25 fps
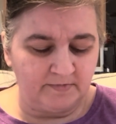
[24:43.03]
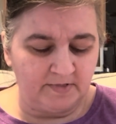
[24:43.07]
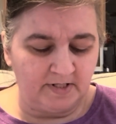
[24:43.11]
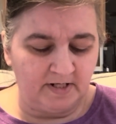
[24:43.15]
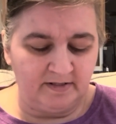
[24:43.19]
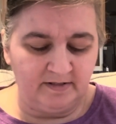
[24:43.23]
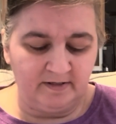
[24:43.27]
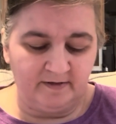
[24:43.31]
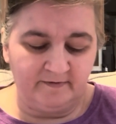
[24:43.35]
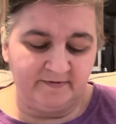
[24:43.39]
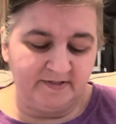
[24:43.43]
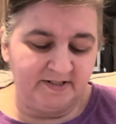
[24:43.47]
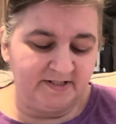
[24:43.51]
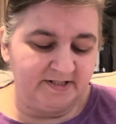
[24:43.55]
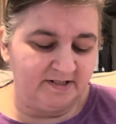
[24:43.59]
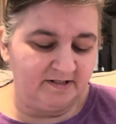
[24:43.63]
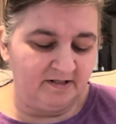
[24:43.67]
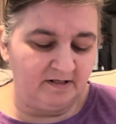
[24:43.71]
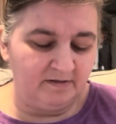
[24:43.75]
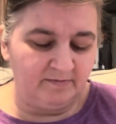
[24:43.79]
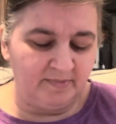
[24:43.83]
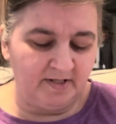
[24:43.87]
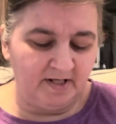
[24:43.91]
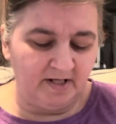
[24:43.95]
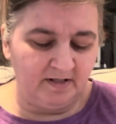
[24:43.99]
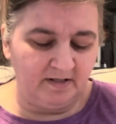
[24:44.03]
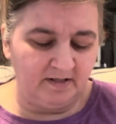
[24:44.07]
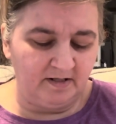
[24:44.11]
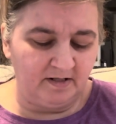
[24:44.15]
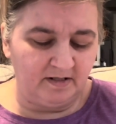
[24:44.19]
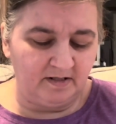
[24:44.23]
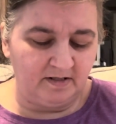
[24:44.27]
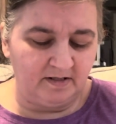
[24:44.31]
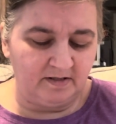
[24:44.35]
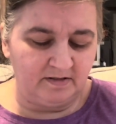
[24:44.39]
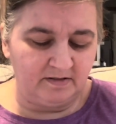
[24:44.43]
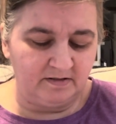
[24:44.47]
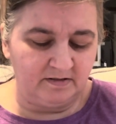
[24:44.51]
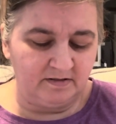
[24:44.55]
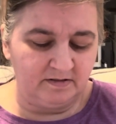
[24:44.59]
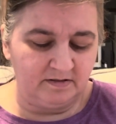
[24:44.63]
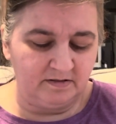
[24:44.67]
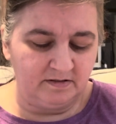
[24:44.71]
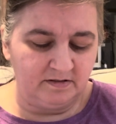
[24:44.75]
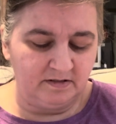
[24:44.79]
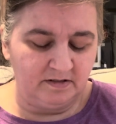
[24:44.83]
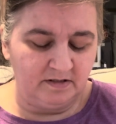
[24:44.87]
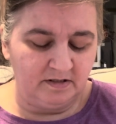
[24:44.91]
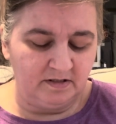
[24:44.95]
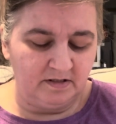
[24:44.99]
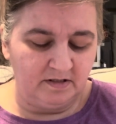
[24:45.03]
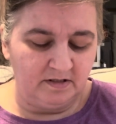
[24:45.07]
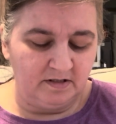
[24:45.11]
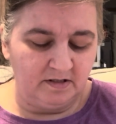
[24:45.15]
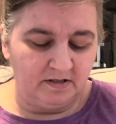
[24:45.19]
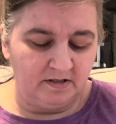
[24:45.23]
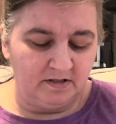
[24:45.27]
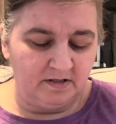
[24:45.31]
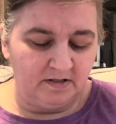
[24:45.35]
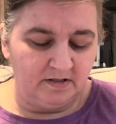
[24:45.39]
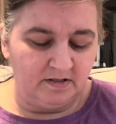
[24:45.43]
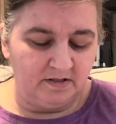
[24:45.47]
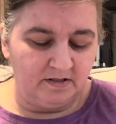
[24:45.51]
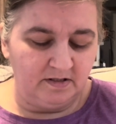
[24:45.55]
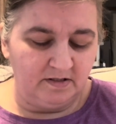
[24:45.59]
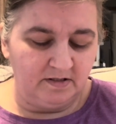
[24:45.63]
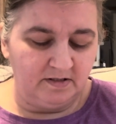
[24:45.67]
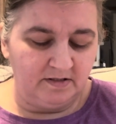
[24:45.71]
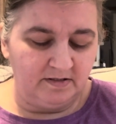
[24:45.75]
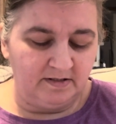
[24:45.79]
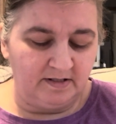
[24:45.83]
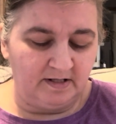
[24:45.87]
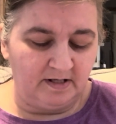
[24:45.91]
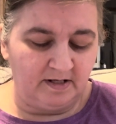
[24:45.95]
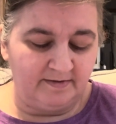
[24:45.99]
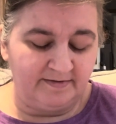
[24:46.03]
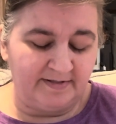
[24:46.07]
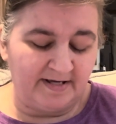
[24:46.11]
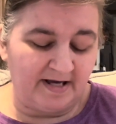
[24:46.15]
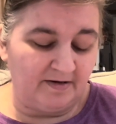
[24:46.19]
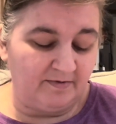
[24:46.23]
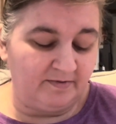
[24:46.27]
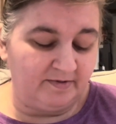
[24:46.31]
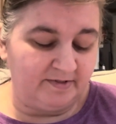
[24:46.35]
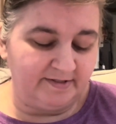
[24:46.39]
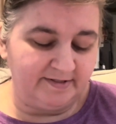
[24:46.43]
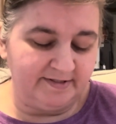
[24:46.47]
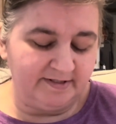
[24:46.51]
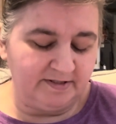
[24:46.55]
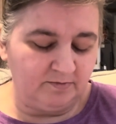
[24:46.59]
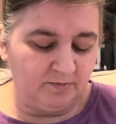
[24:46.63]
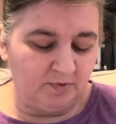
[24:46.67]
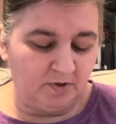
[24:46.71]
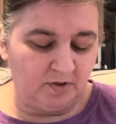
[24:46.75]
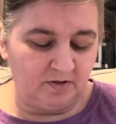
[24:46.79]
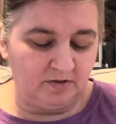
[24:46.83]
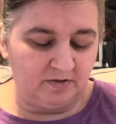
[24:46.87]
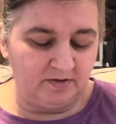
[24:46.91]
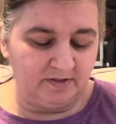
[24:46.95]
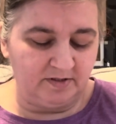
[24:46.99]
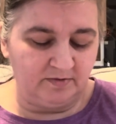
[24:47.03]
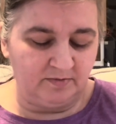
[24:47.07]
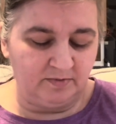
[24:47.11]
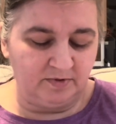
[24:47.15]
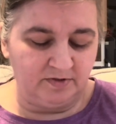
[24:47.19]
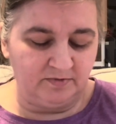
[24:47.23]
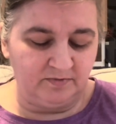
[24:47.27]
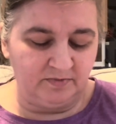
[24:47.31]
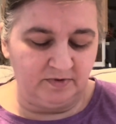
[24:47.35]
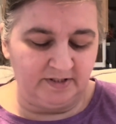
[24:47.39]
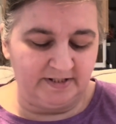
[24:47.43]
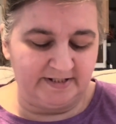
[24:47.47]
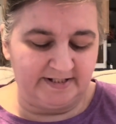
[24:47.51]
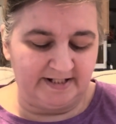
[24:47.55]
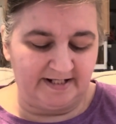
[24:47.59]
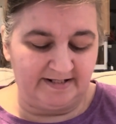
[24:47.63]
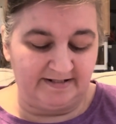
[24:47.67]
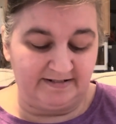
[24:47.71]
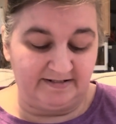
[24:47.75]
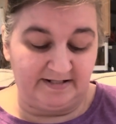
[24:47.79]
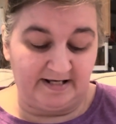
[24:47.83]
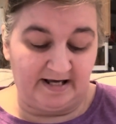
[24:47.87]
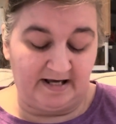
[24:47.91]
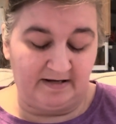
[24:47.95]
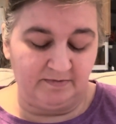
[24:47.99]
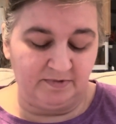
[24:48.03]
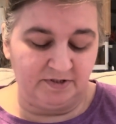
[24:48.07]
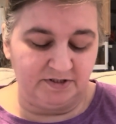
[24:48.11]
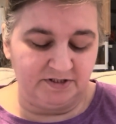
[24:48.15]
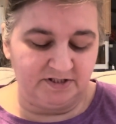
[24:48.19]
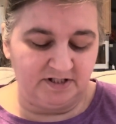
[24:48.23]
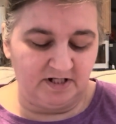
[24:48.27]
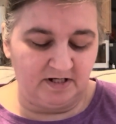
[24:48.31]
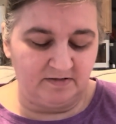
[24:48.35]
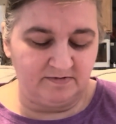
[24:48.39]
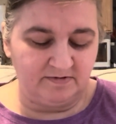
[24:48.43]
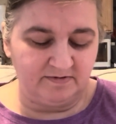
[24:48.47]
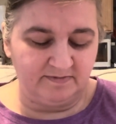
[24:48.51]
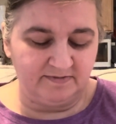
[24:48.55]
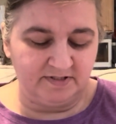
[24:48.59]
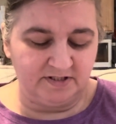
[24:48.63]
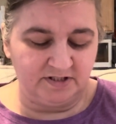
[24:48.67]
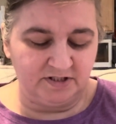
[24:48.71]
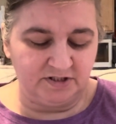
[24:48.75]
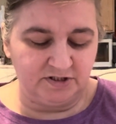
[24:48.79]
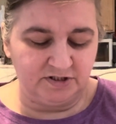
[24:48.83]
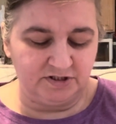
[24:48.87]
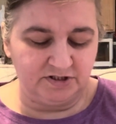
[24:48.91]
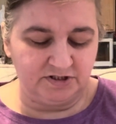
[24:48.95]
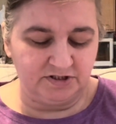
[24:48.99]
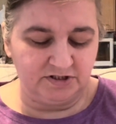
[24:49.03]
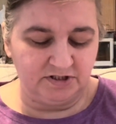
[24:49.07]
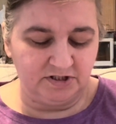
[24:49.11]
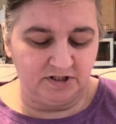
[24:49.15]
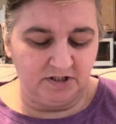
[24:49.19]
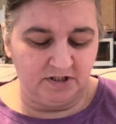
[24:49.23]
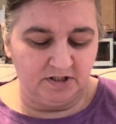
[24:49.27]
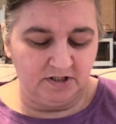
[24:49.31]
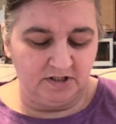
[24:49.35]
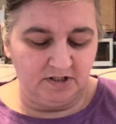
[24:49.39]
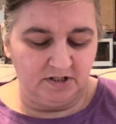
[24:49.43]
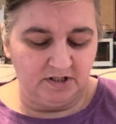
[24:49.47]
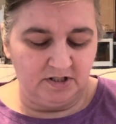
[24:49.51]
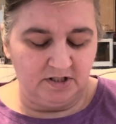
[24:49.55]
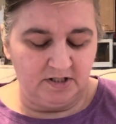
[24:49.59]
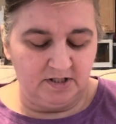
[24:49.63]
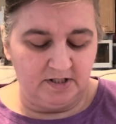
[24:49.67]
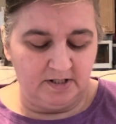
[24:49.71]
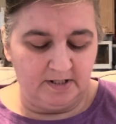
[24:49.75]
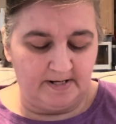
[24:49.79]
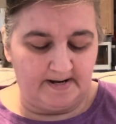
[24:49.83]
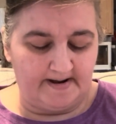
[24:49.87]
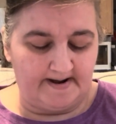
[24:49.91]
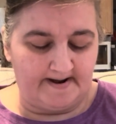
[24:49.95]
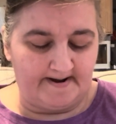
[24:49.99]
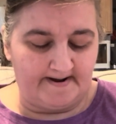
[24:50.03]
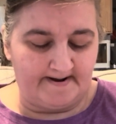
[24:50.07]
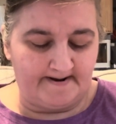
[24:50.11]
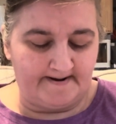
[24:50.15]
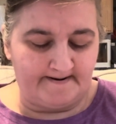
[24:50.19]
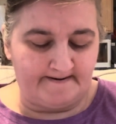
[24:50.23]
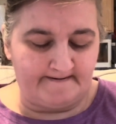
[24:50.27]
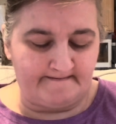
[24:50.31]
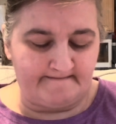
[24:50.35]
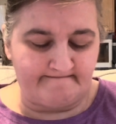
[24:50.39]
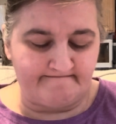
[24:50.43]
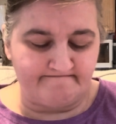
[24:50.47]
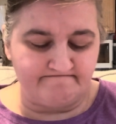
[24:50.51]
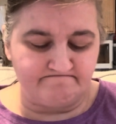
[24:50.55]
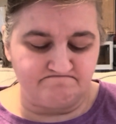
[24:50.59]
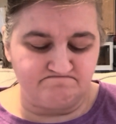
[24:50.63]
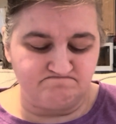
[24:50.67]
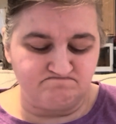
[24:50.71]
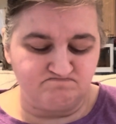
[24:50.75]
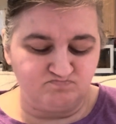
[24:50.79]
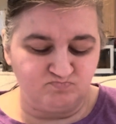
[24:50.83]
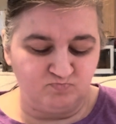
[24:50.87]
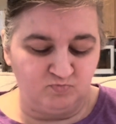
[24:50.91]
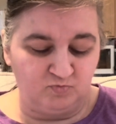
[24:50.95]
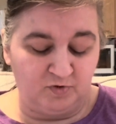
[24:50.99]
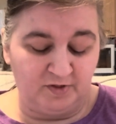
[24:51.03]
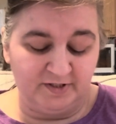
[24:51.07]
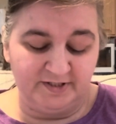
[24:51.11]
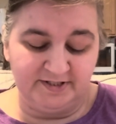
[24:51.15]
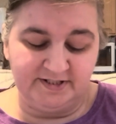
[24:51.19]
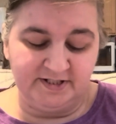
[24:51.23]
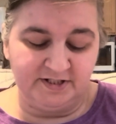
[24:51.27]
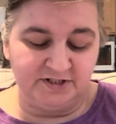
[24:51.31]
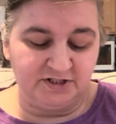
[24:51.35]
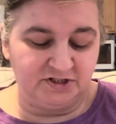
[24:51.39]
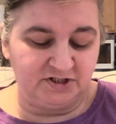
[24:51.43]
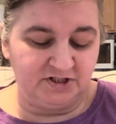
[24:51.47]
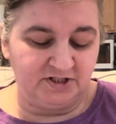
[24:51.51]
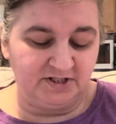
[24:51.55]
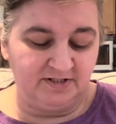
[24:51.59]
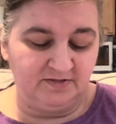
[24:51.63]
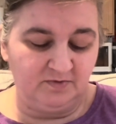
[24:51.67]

La Vita Bella, that one's small. It wouldn't really take that much time to finish. One stitch